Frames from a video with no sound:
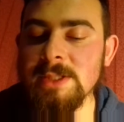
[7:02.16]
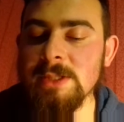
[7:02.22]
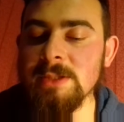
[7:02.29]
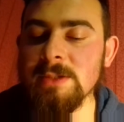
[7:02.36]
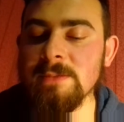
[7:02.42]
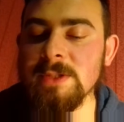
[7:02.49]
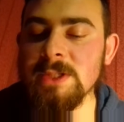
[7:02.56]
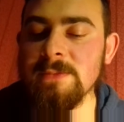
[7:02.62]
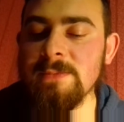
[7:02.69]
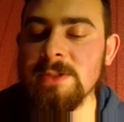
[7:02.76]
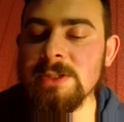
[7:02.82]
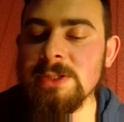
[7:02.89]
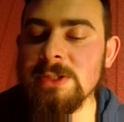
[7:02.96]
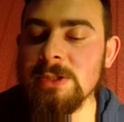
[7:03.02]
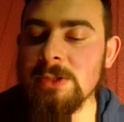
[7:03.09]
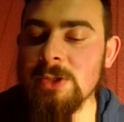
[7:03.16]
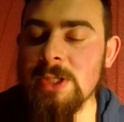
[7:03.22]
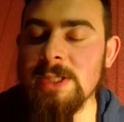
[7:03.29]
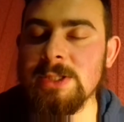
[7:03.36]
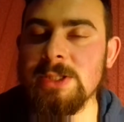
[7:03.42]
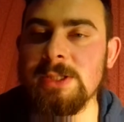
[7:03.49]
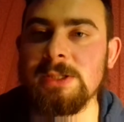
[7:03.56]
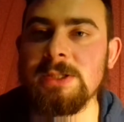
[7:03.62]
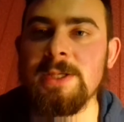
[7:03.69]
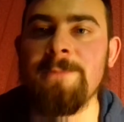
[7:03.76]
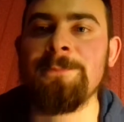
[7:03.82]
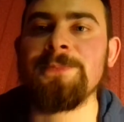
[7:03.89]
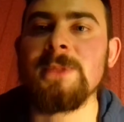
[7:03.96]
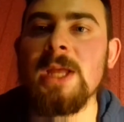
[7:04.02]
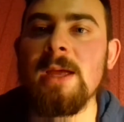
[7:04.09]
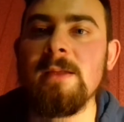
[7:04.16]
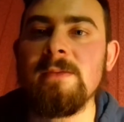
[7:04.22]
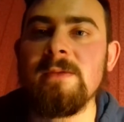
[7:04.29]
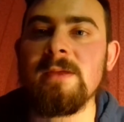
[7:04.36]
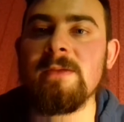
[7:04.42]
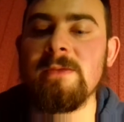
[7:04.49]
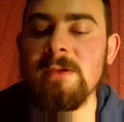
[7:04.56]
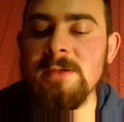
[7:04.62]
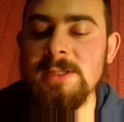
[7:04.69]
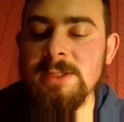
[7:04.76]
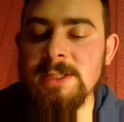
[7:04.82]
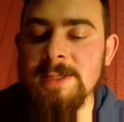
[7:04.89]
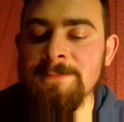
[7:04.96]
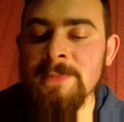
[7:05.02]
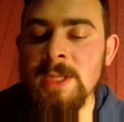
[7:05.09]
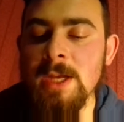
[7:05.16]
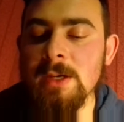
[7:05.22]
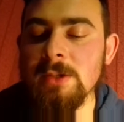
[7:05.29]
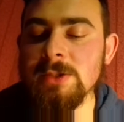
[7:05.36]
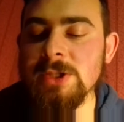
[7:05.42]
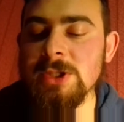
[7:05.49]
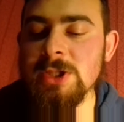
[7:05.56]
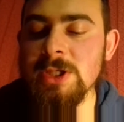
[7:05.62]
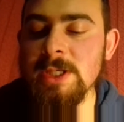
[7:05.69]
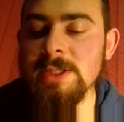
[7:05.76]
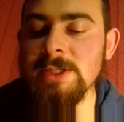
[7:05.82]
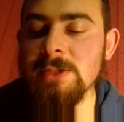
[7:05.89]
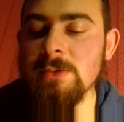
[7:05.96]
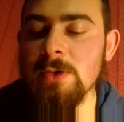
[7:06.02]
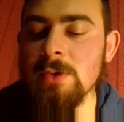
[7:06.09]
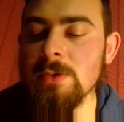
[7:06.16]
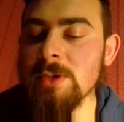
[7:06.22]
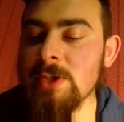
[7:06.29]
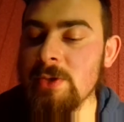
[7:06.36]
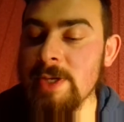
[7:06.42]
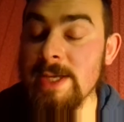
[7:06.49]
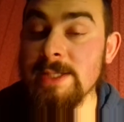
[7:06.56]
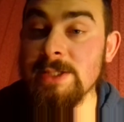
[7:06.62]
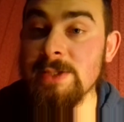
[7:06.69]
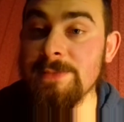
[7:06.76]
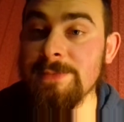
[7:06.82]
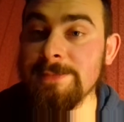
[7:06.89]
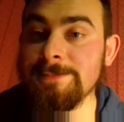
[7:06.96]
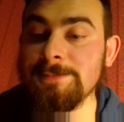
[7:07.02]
in the different situations. And the third, constructive or creative.